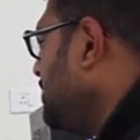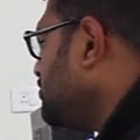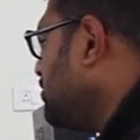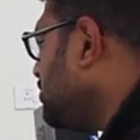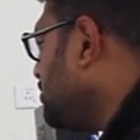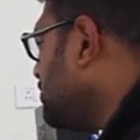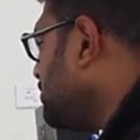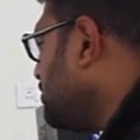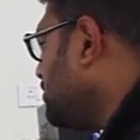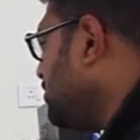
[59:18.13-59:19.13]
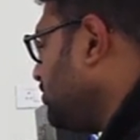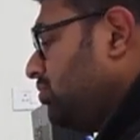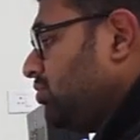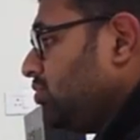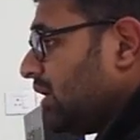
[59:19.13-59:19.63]
So
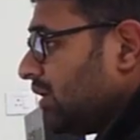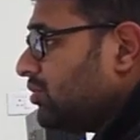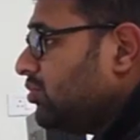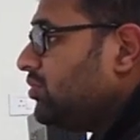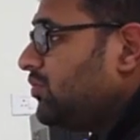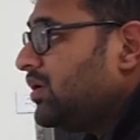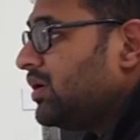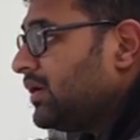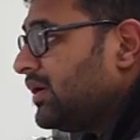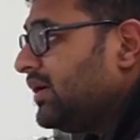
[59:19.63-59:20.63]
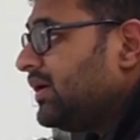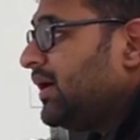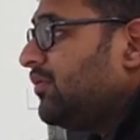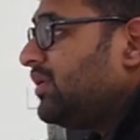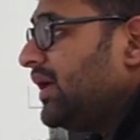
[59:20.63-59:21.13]
to conclude here,
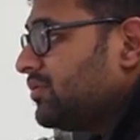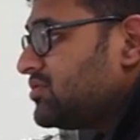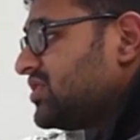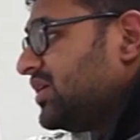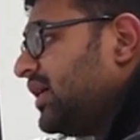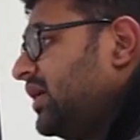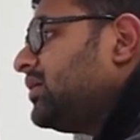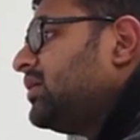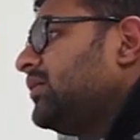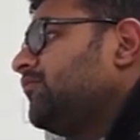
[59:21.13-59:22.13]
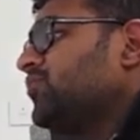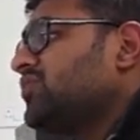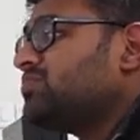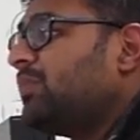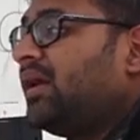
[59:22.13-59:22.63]
I would like to say that
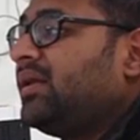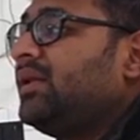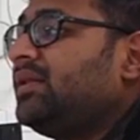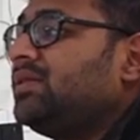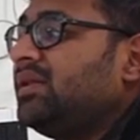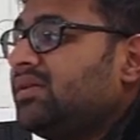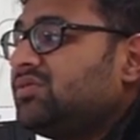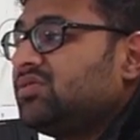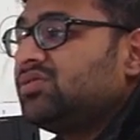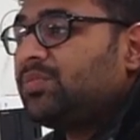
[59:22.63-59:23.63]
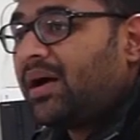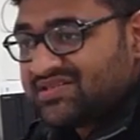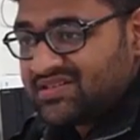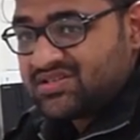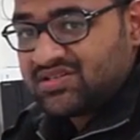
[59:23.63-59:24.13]
smart health needs
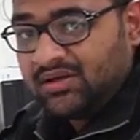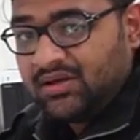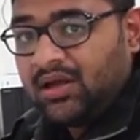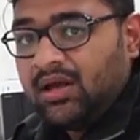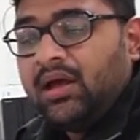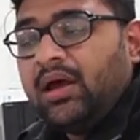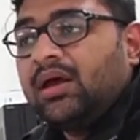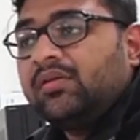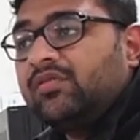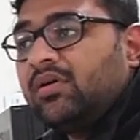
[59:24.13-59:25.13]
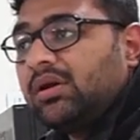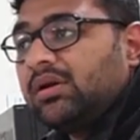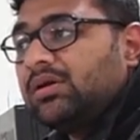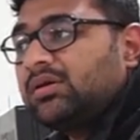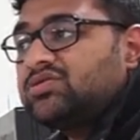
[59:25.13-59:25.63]
smart sensor, and
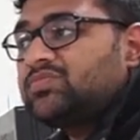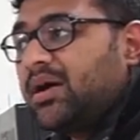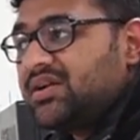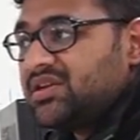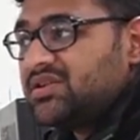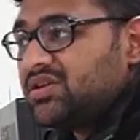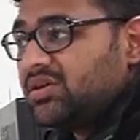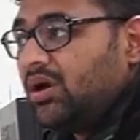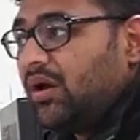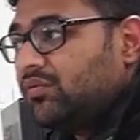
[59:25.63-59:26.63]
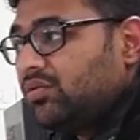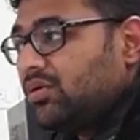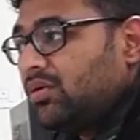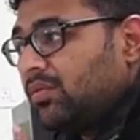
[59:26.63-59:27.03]
for smart sensor you have to